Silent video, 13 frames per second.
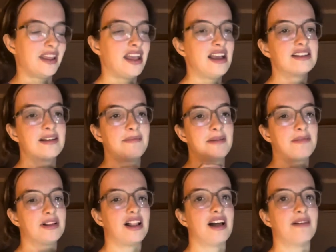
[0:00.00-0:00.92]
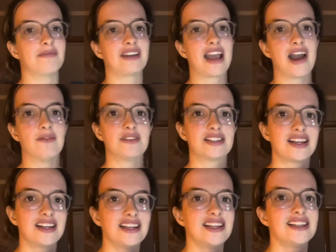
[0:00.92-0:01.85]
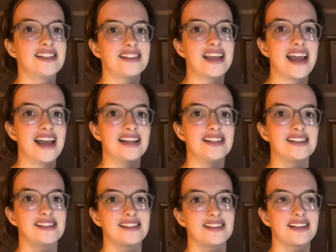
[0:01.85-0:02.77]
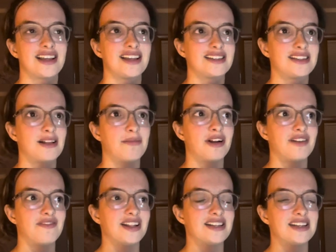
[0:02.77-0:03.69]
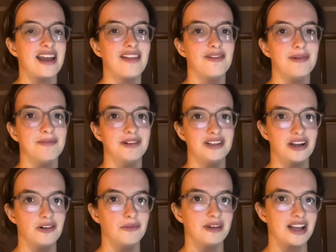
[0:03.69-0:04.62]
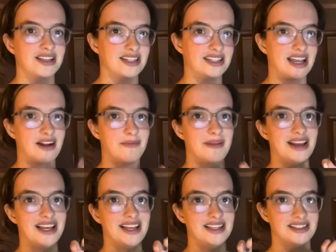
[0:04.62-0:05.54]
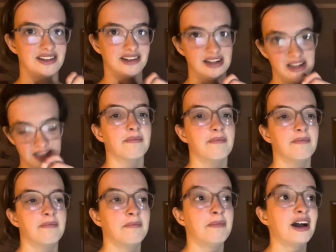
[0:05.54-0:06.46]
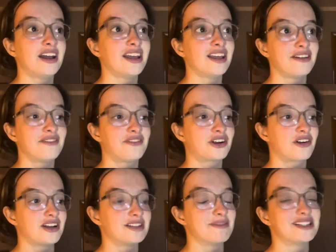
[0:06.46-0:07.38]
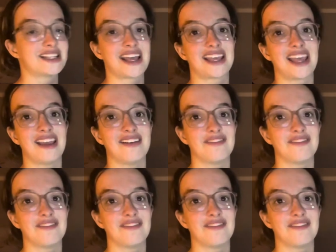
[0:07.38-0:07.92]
Some people um, count Sundays as still part of Lent, and other people don't because it's like our mini Easter. But for Christmas, I gave